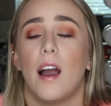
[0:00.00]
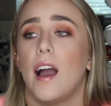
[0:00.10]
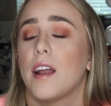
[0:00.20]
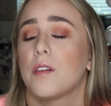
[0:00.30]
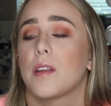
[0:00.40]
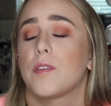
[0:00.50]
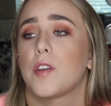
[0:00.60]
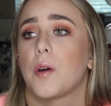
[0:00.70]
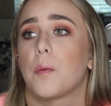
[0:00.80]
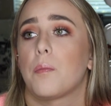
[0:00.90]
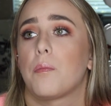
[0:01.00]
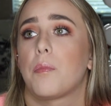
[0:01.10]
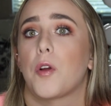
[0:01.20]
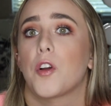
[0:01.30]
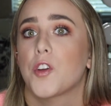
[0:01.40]
I don't even know,
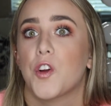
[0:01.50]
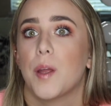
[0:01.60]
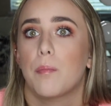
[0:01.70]
3rd-degree